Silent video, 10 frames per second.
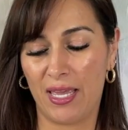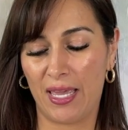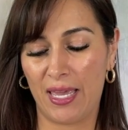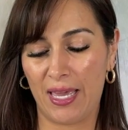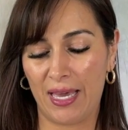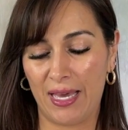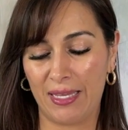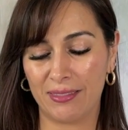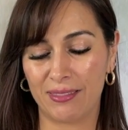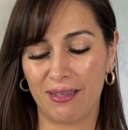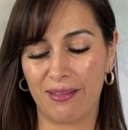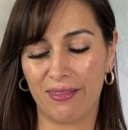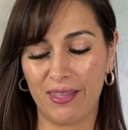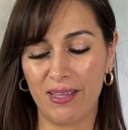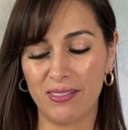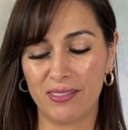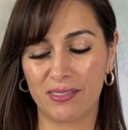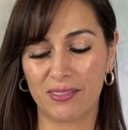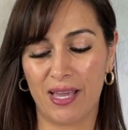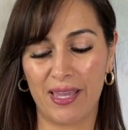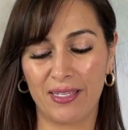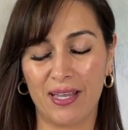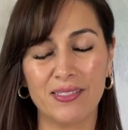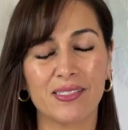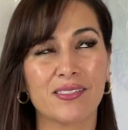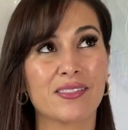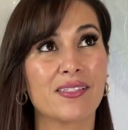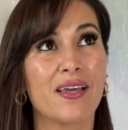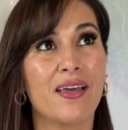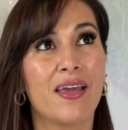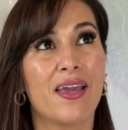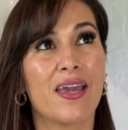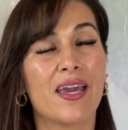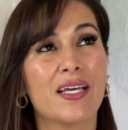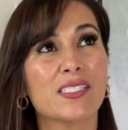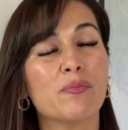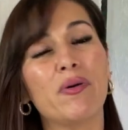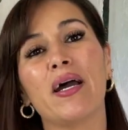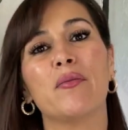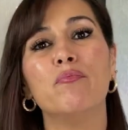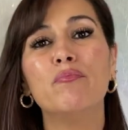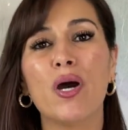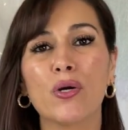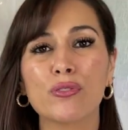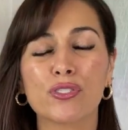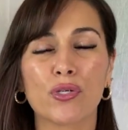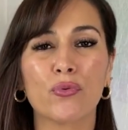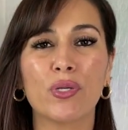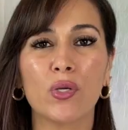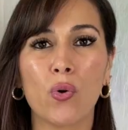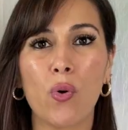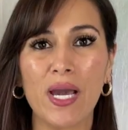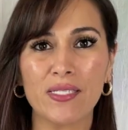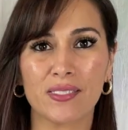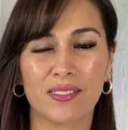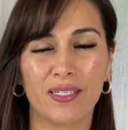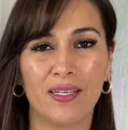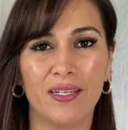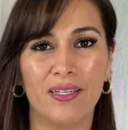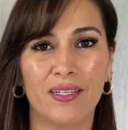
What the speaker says: And this, I guess it's my most requested